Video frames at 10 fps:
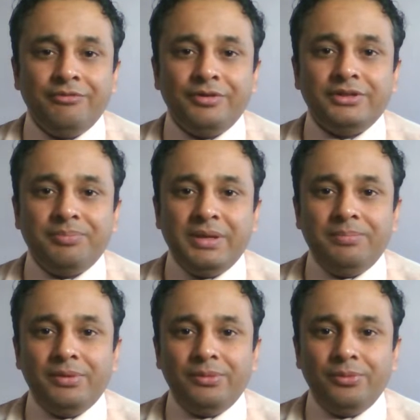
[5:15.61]
were the
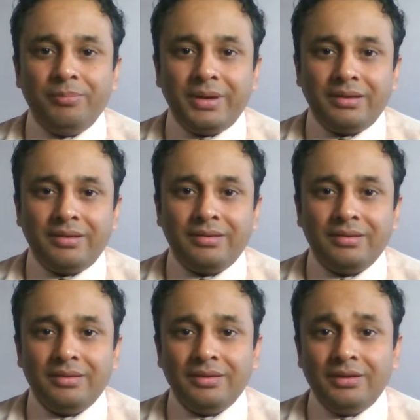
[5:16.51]
people who met
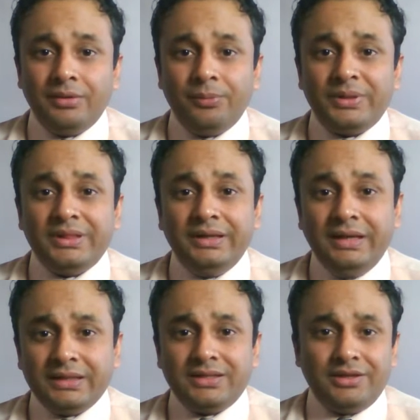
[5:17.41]
with
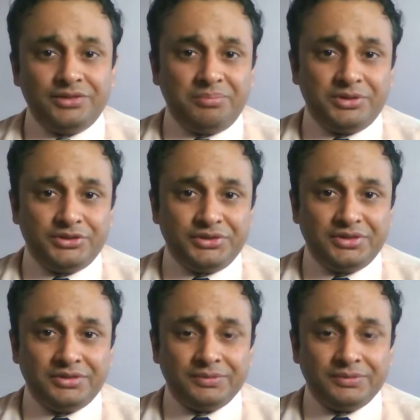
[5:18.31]
death in the prison.